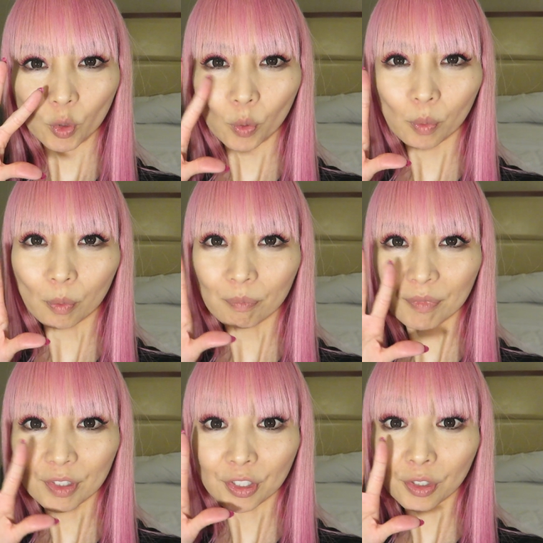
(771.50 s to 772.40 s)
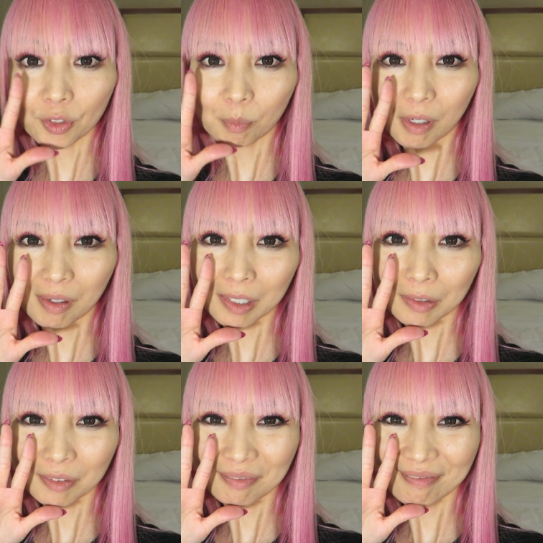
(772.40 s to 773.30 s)
So see you
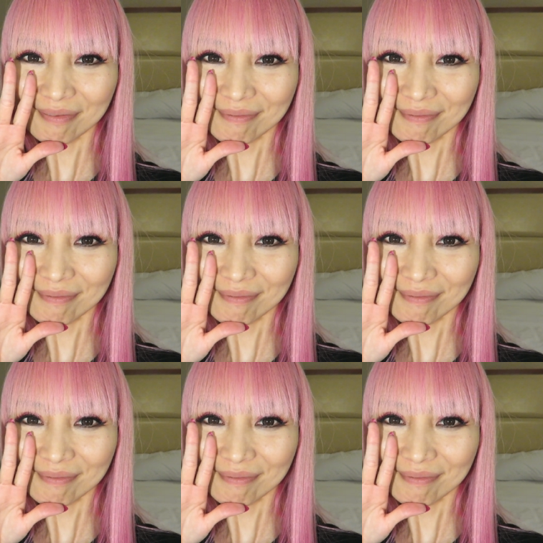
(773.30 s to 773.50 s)
tomorrow.